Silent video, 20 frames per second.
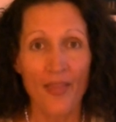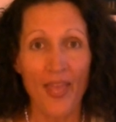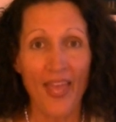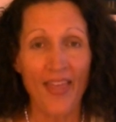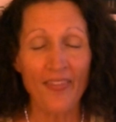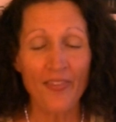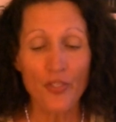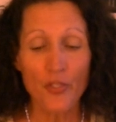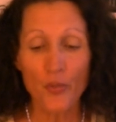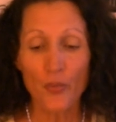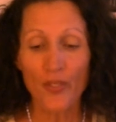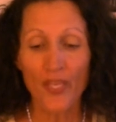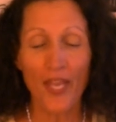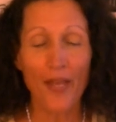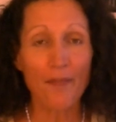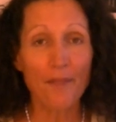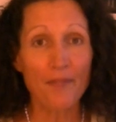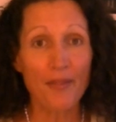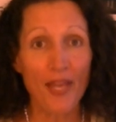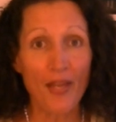and you
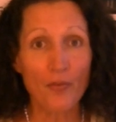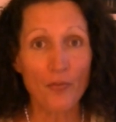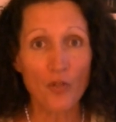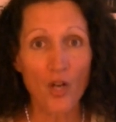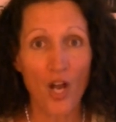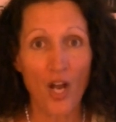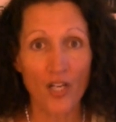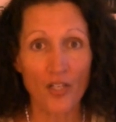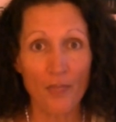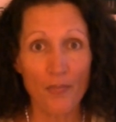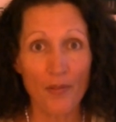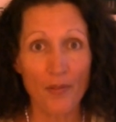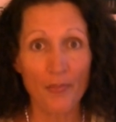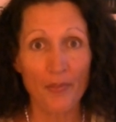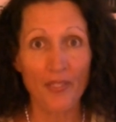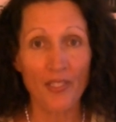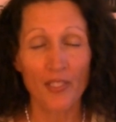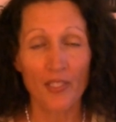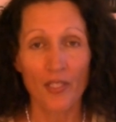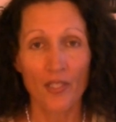kept that rock.
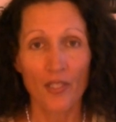Maybe